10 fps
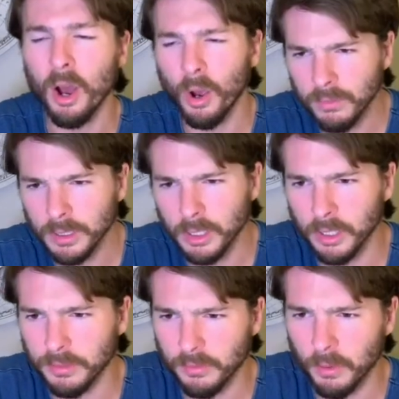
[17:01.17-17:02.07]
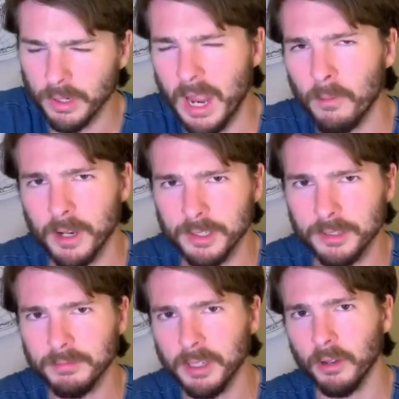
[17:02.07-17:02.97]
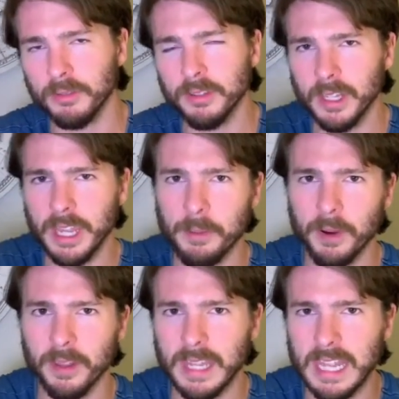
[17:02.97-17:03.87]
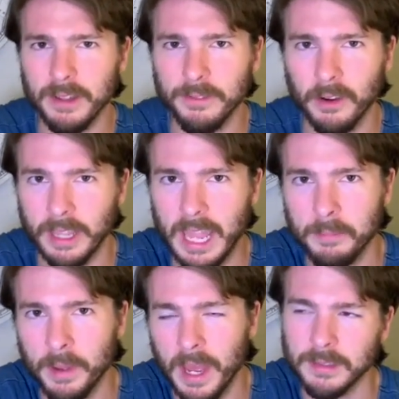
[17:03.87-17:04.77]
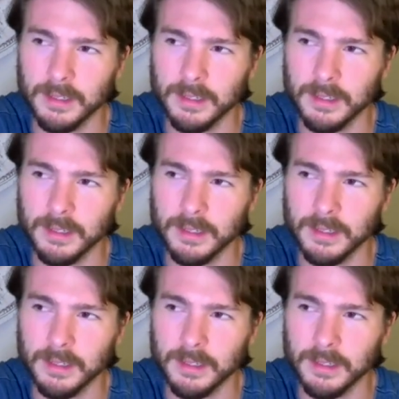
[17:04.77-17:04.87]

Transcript: Hopefully looking forward. I watch, the game on NFL Game Pass